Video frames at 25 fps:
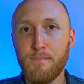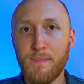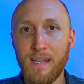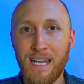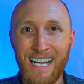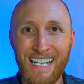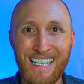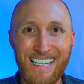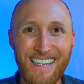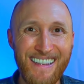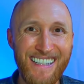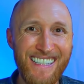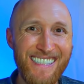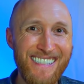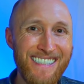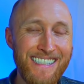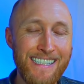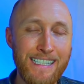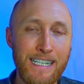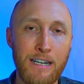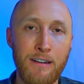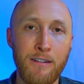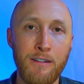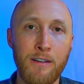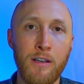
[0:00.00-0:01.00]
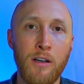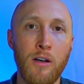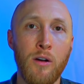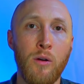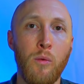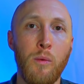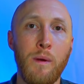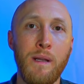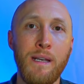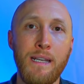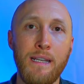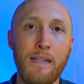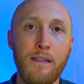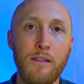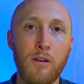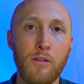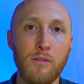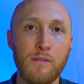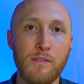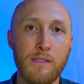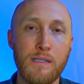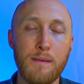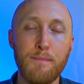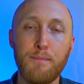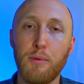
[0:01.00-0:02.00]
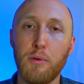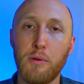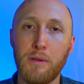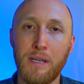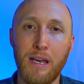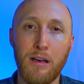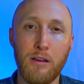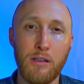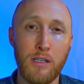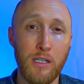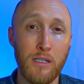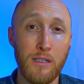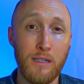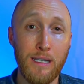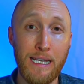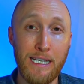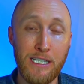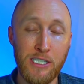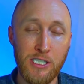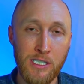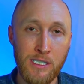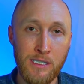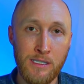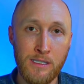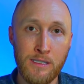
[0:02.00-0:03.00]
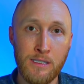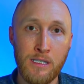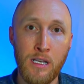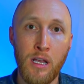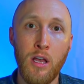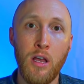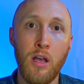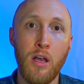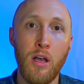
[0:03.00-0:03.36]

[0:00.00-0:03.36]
And in this scenario, we need those simple calculations